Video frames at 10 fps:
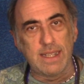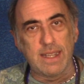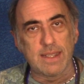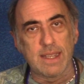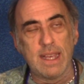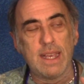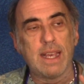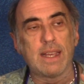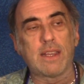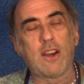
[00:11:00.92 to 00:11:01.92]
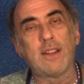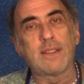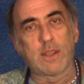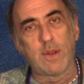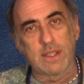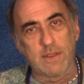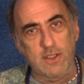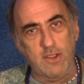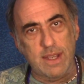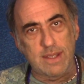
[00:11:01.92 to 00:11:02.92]
as a consequence of
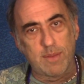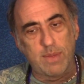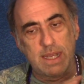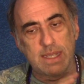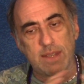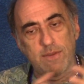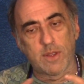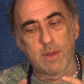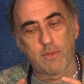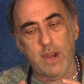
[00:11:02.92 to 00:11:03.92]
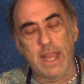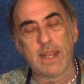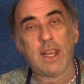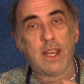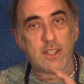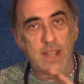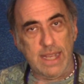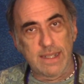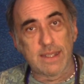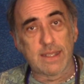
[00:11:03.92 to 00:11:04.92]
stress, the ability for the brain to
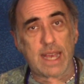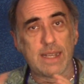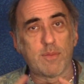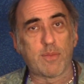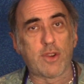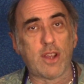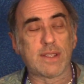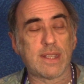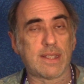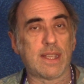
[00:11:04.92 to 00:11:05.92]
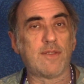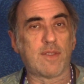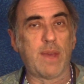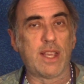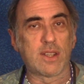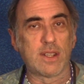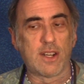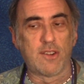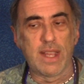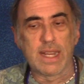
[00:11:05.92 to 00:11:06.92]
understand and process information
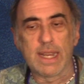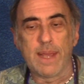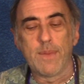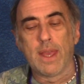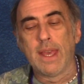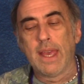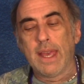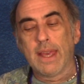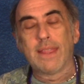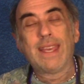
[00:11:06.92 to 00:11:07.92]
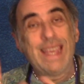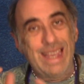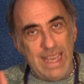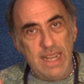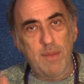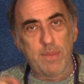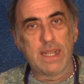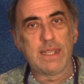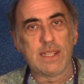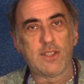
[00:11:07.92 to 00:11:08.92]
correctly. The
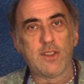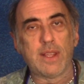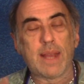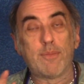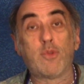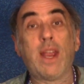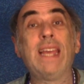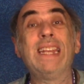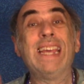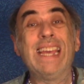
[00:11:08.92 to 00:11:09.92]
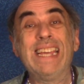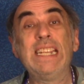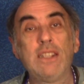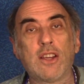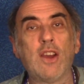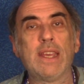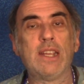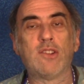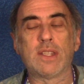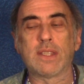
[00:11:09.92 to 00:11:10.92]
inability to do that, brain
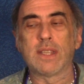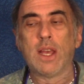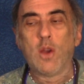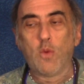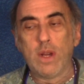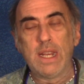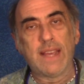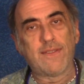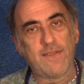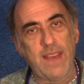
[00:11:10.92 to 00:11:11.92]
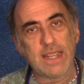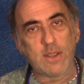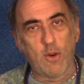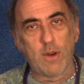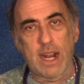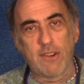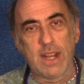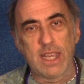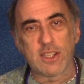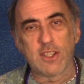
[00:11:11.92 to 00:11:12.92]
incoherence, will affect all our
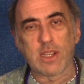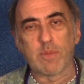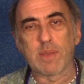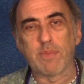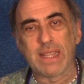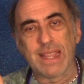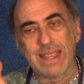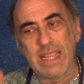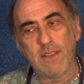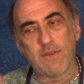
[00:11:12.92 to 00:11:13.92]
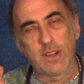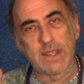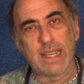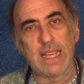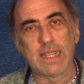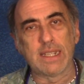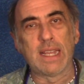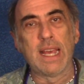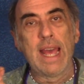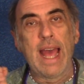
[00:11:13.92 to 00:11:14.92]
relationships. But think for a second
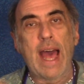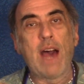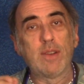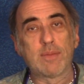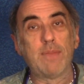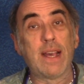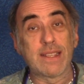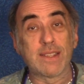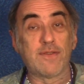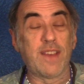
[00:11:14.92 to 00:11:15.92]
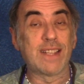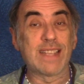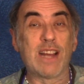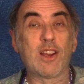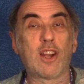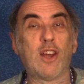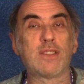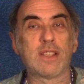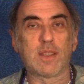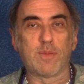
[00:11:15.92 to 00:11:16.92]
how it must affect our
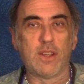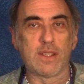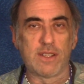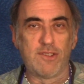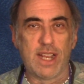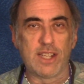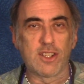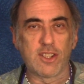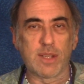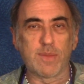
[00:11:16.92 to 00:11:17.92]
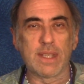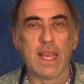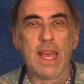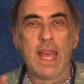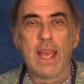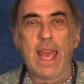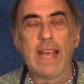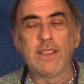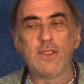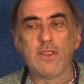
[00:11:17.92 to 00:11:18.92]
closest personal relationships.
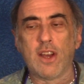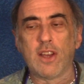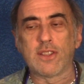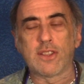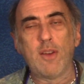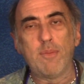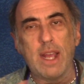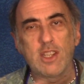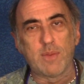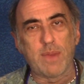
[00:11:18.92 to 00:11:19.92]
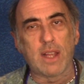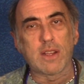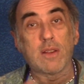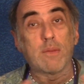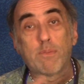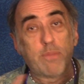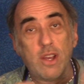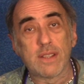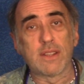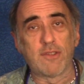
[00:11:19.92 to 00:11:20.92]
As you know, so much about
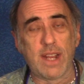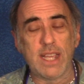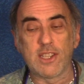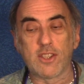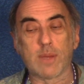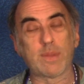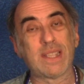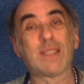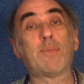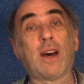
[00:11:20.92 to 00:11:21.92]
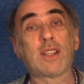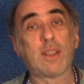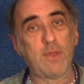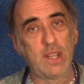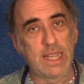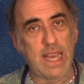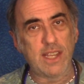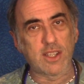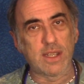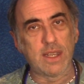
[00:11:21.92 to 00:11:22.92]
personal relationships is about communication.